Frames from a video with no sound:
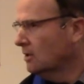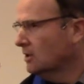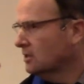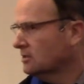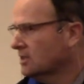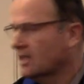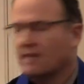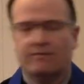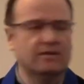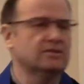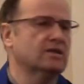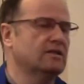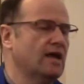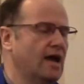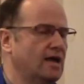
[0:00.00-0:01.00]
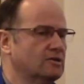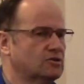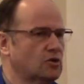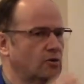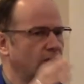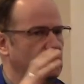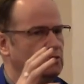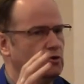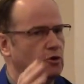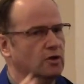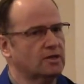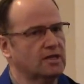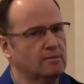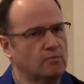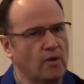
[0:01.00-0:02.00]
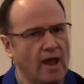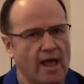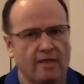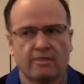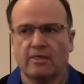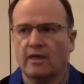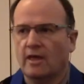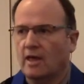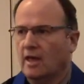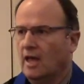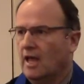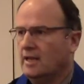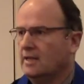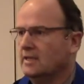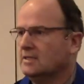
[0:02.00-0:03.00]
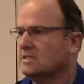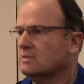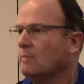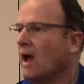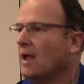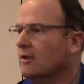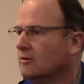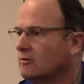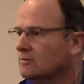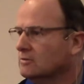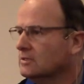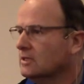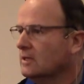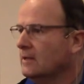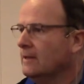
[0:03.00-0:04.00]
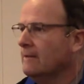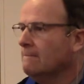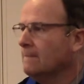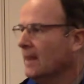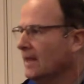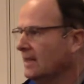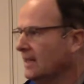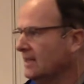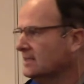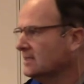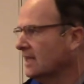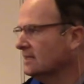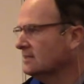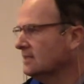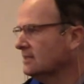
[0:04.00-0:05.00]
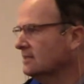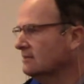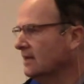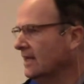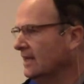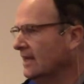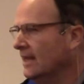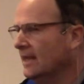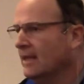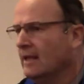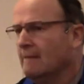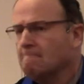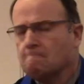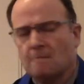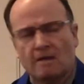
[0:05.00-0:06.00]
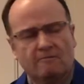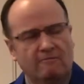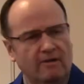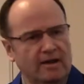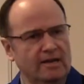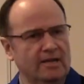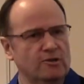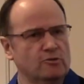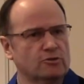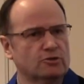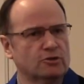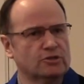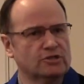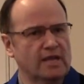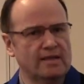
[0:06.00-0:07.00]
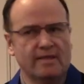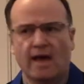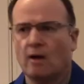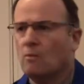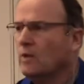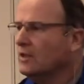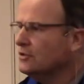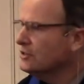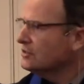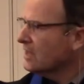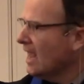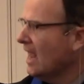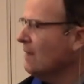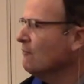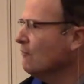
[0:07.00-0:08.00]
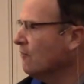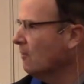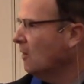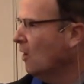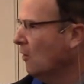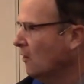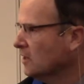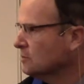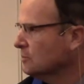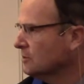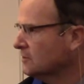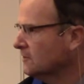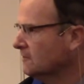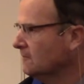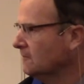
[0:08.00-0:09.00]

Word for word: to give in to that, so he took a deep breath and he smiled and he said to the lady, Funny you should say that. We just came from a hospital.